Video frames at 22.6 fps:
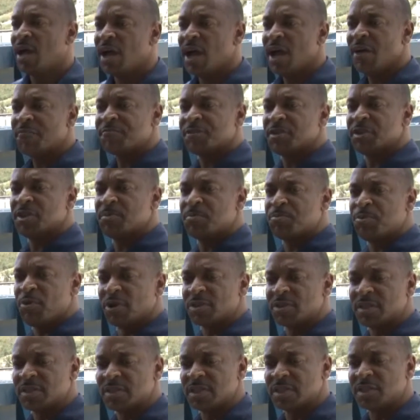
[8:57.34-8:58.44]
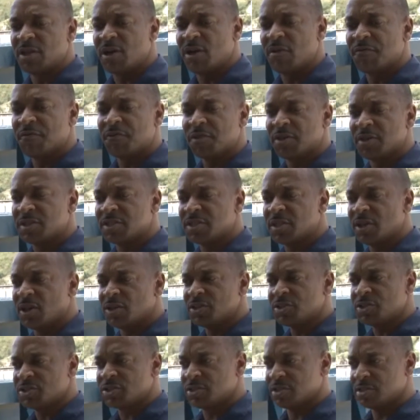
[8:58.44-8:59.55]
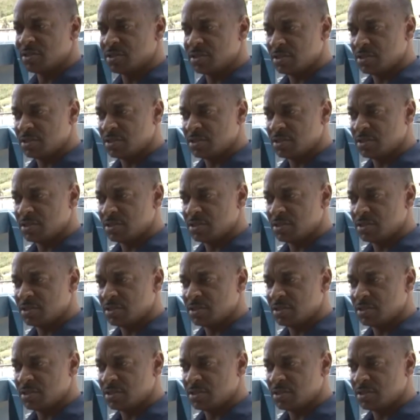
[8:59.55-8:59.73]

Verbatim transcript: After the processing of the sludge,